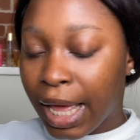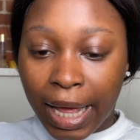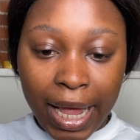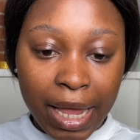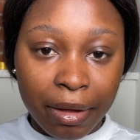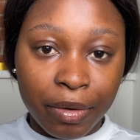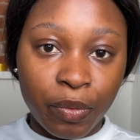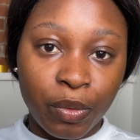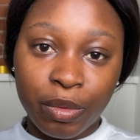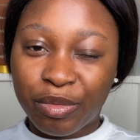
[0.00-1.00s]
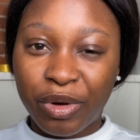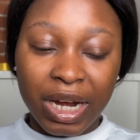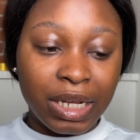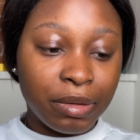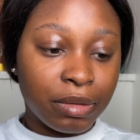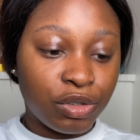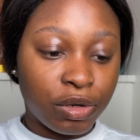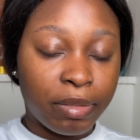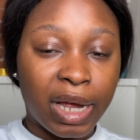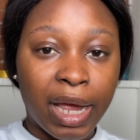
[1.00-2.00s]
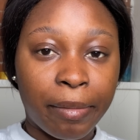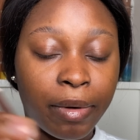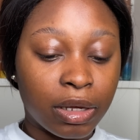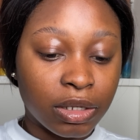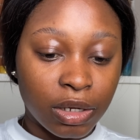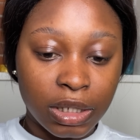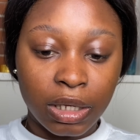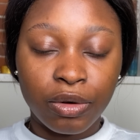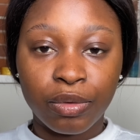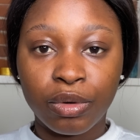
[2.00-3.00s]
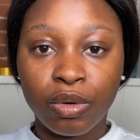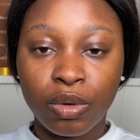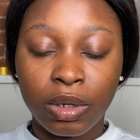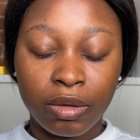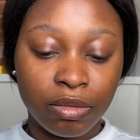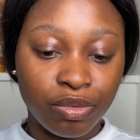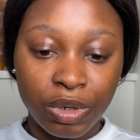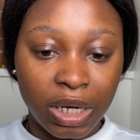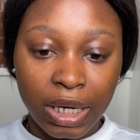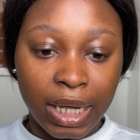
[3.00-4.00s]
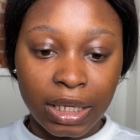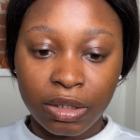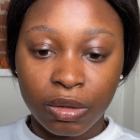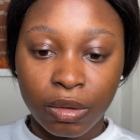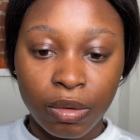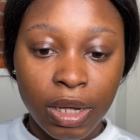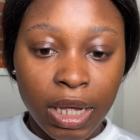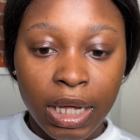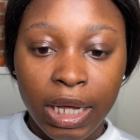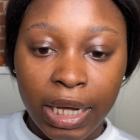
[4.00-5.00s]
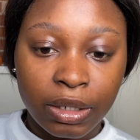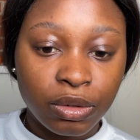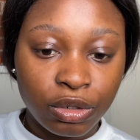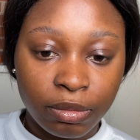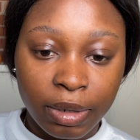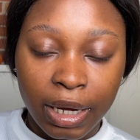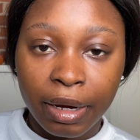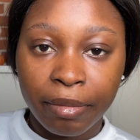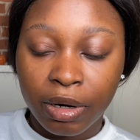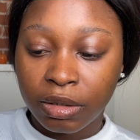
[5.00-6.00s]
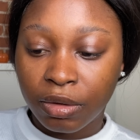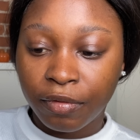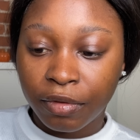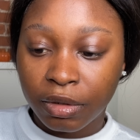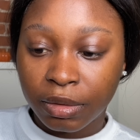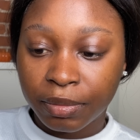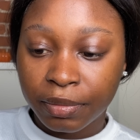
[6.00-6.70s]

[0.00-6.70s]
I rarely trim my eyebrows because they grow really late, so I don't trim my eyebrows often.